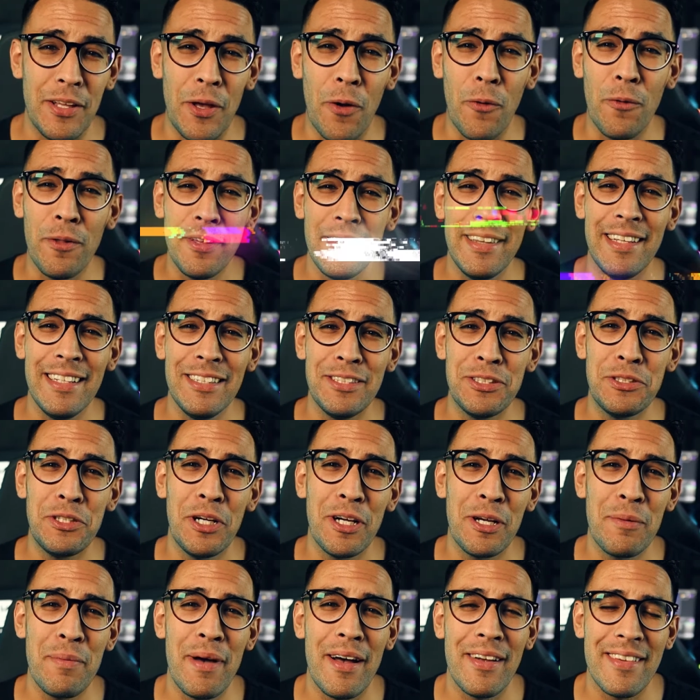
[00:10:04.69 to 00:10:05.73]
The only thing to
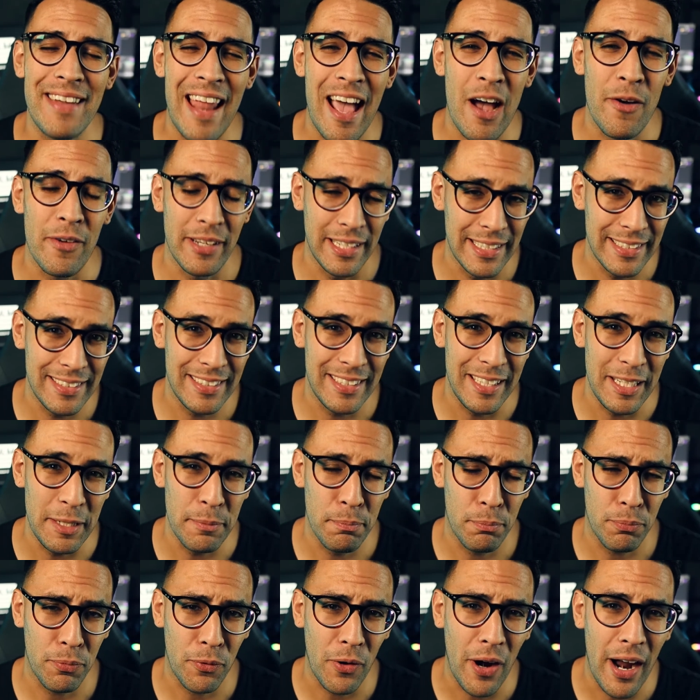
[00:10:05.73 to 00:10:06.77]
talk about now is
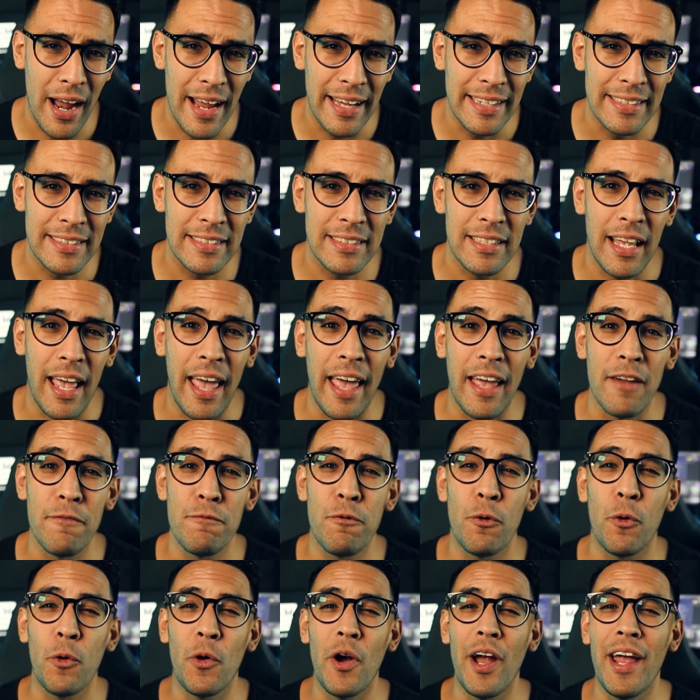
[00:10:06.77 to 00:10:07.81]
the price. And
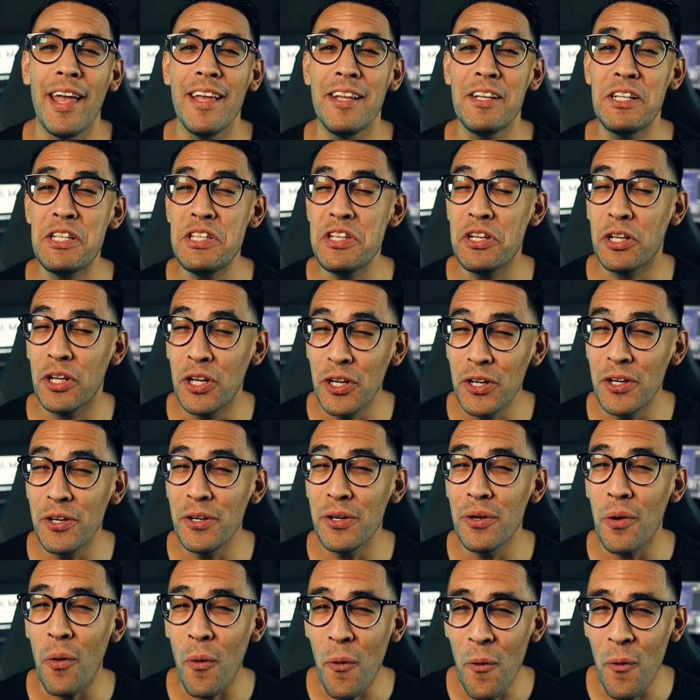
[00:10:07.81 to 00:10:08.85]
for a
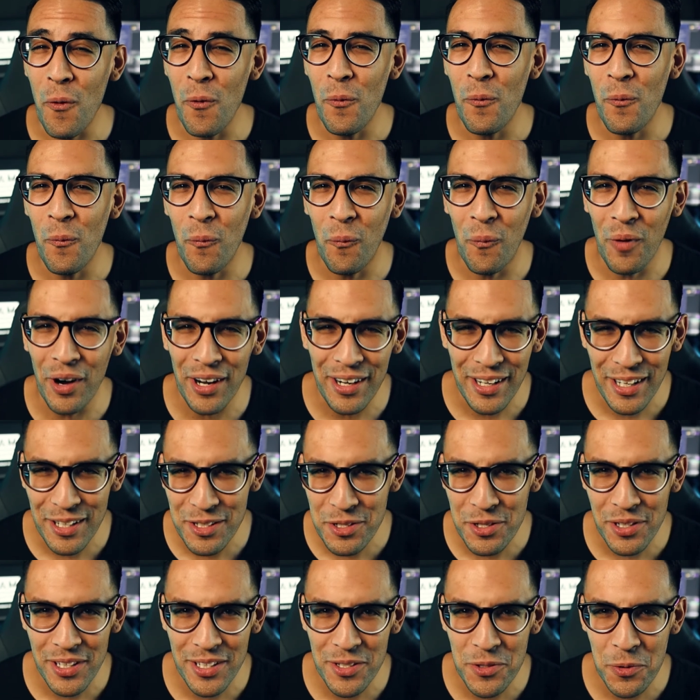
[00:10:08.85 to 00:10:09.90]
good old
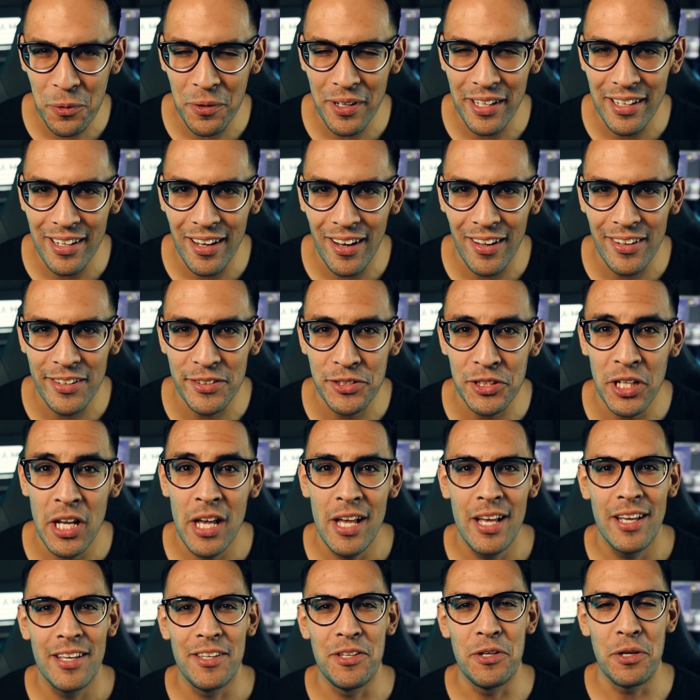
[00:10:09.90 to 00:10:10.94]
$120,
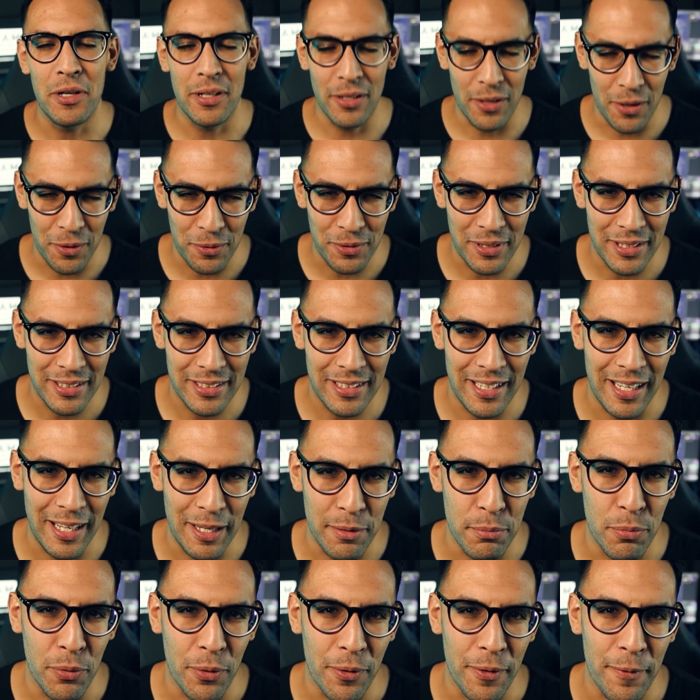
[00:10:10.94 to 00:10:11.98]
you can own this
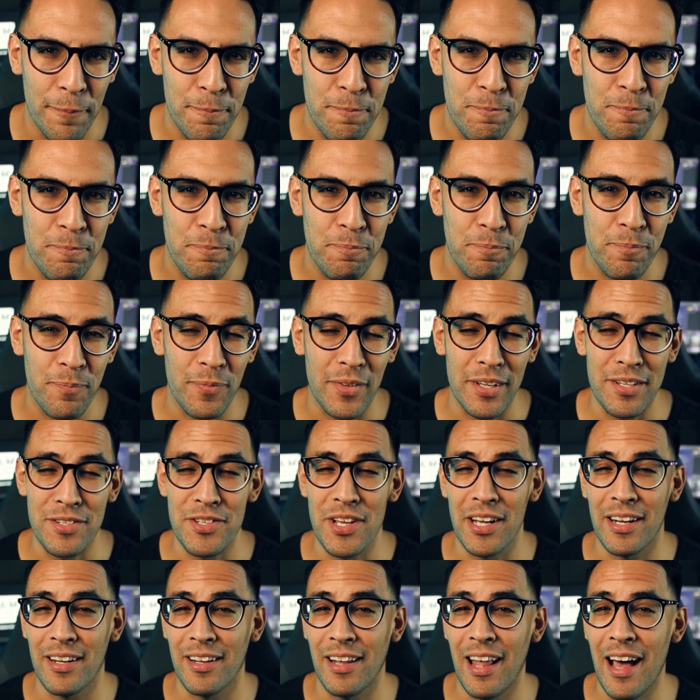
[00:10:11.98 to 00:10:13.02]
keyboard.
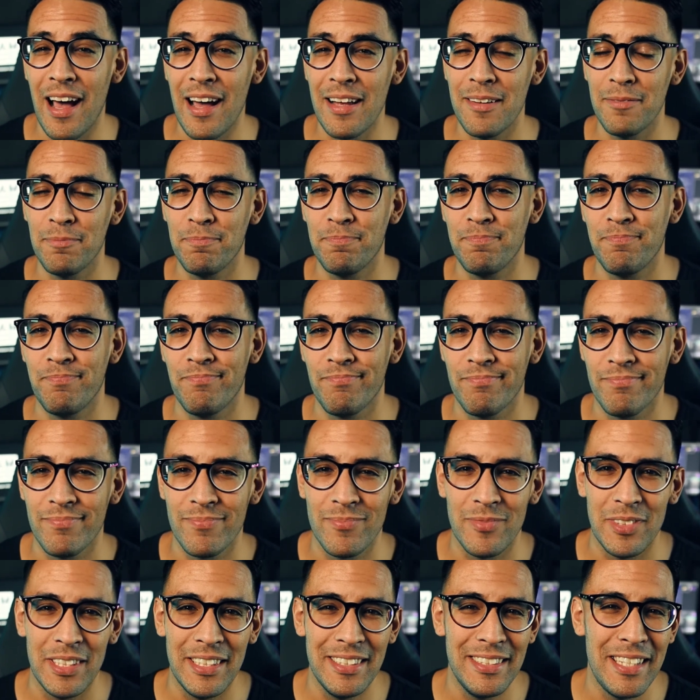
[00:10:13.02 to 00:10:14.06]
Is that a lot?
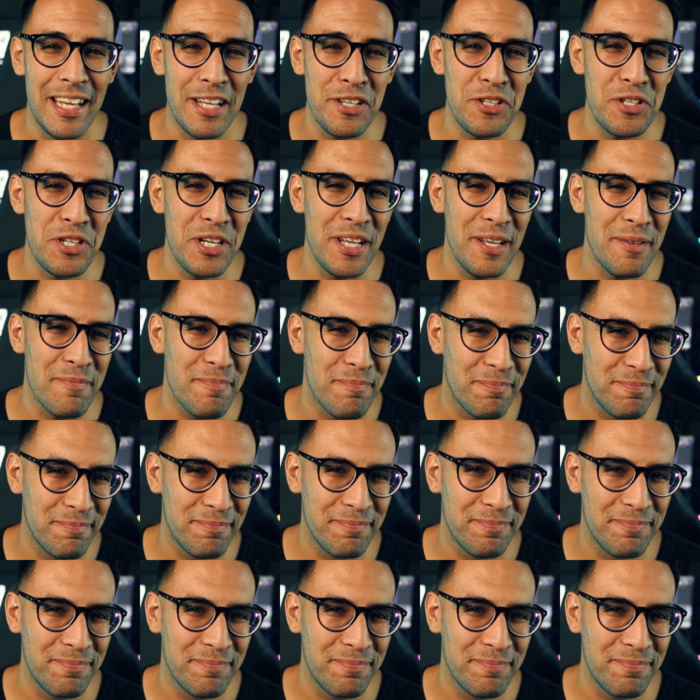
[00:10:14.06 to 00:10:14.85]
Is that cheap?